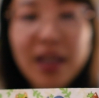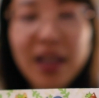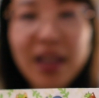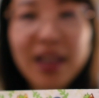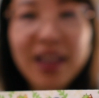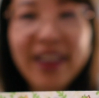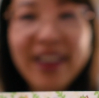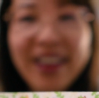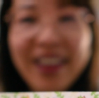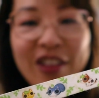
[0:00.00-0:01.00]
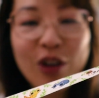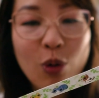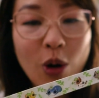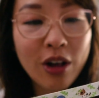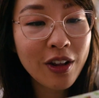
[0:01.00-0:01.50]
and the
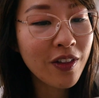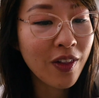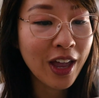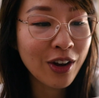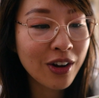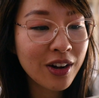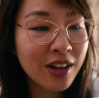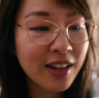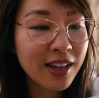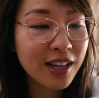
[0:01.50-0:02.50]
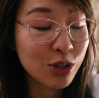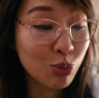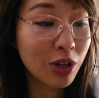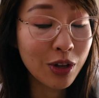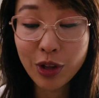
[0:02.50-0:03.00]
quality of the lanyard is
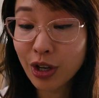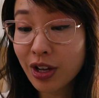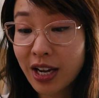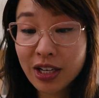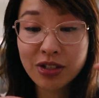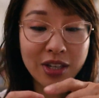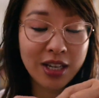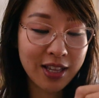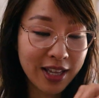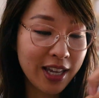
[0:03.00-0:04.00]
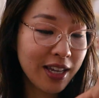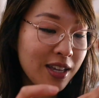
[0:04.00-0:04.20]
really, really good actually. Like